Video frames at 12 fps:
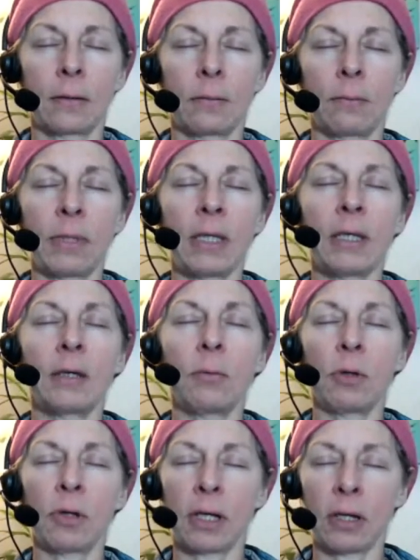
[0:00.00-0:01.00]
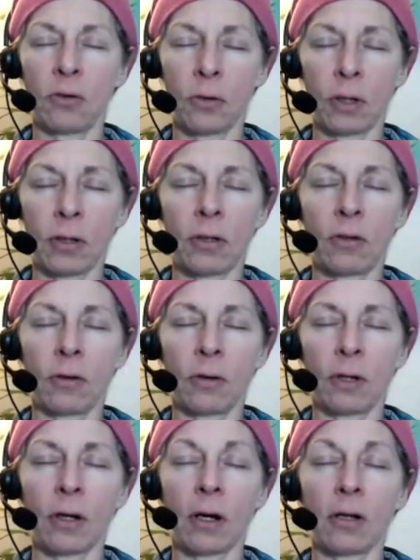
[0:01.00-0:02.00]
B communicates directly to your
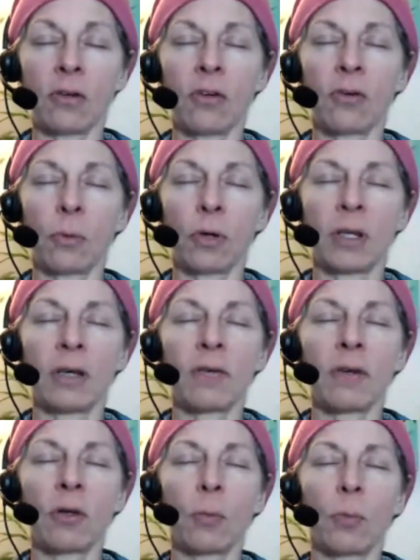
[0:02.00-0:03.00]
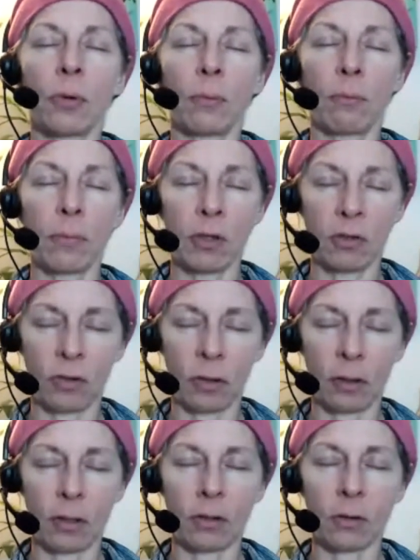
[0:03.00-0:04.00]
unconscious, and we're giving you
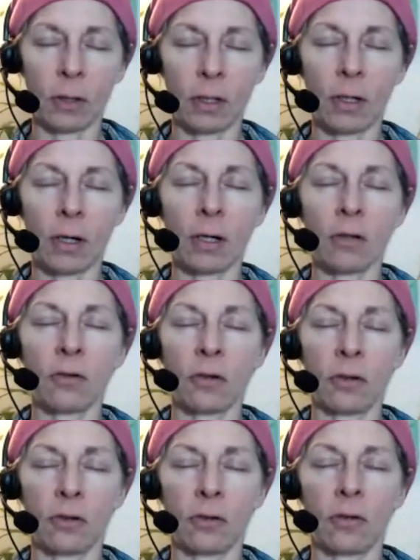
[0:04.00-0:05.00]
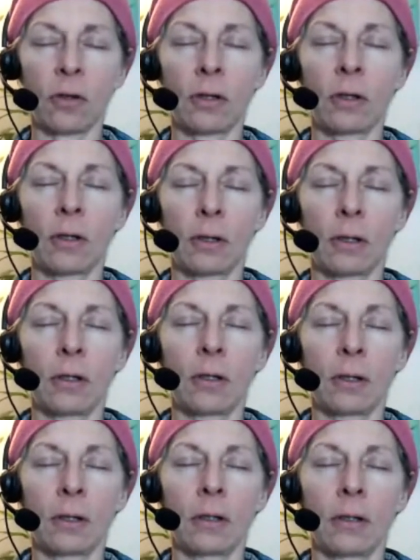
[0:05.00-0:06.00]
permission in your unconscious
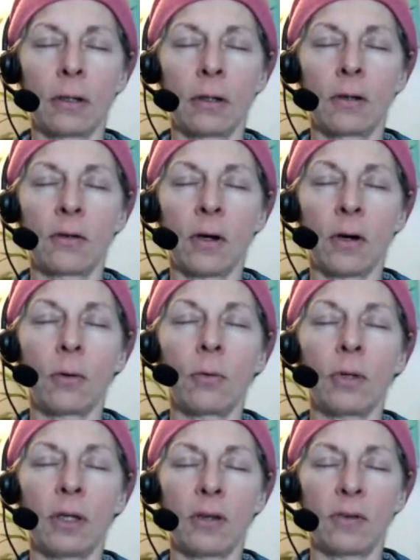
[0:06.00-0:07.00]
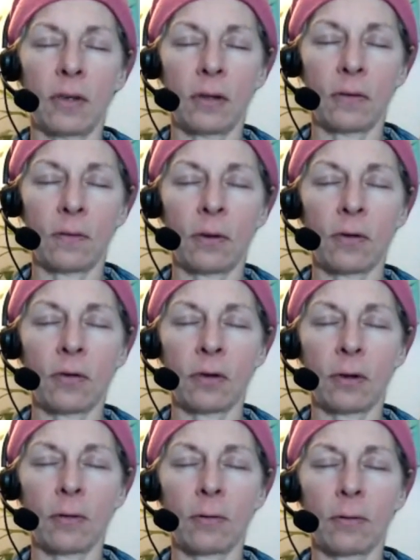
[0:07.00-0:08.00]
to own these things for
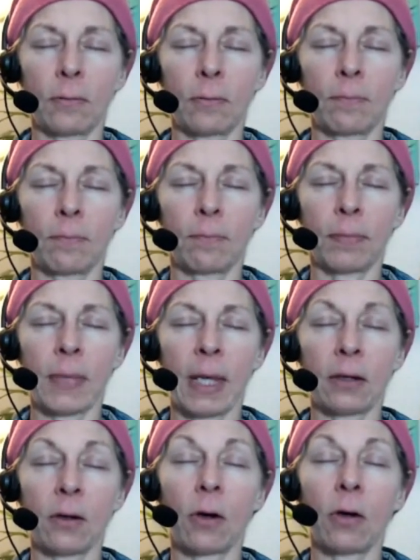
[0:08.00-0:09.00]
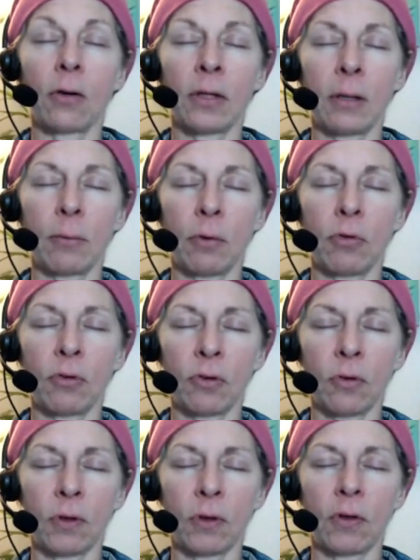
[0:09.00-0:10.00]
yourself and all the emotions
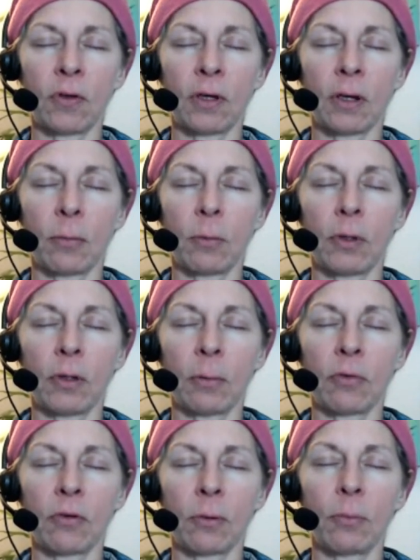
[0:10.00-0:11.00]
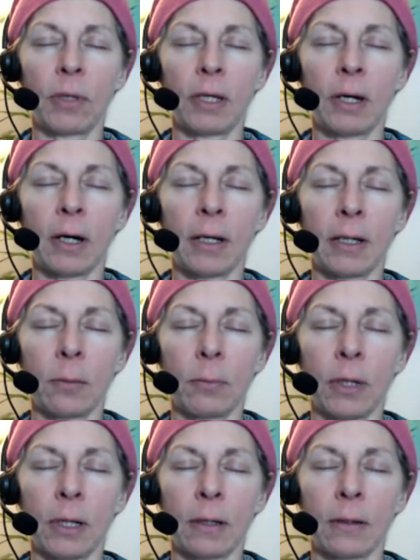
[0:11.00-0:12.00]
or feelings that come with them. So be a high
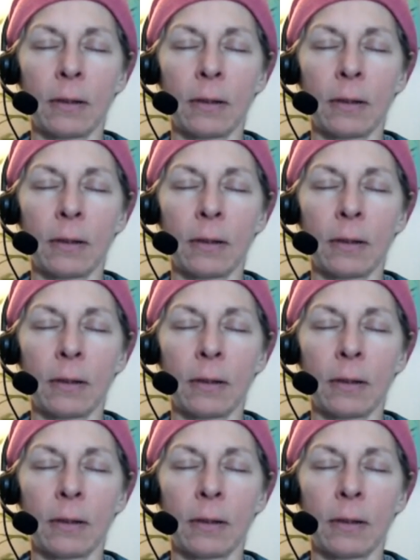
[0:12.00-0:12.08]
empath.